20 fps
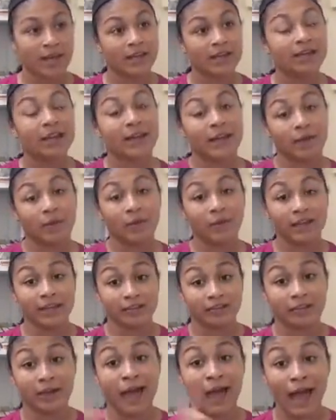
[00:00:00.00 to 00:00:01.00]
Now,
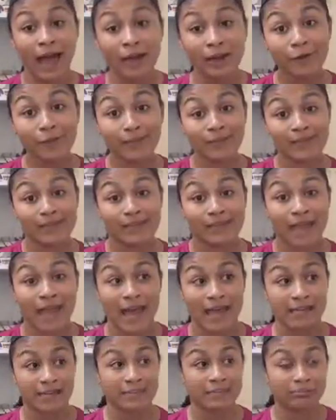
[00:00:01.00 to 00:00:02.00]
if I was in
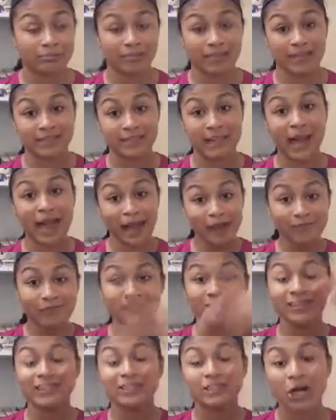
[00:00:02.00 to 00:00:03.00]
Etta's place, I
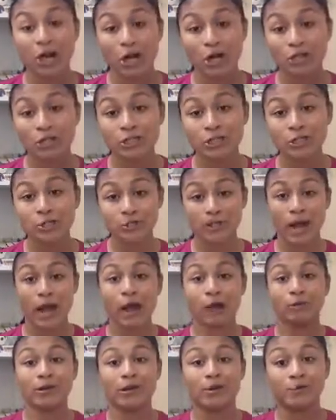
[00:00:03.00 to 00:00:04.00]
would have turned
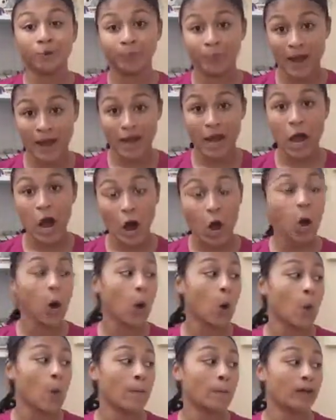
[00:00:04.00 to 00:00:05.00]
around and went
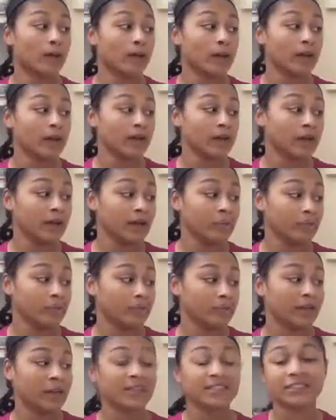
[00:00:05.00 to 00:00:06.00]
home,
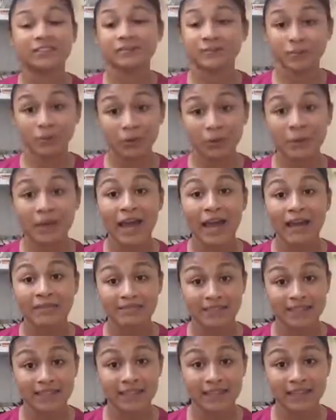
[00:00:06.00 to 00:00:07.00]
because if you don't
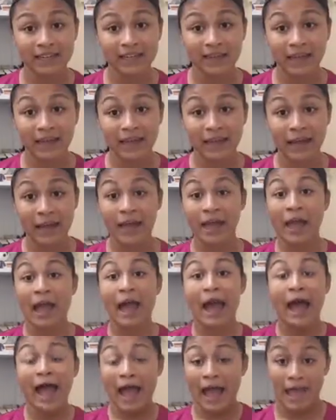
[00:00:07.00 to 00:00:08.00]
have tea,
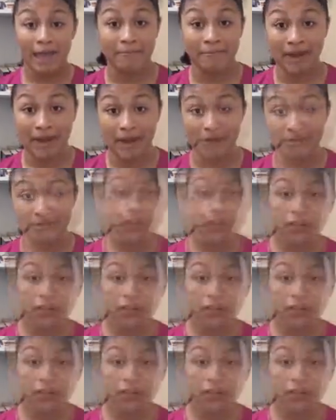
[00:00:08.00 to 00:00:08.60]
I'm out.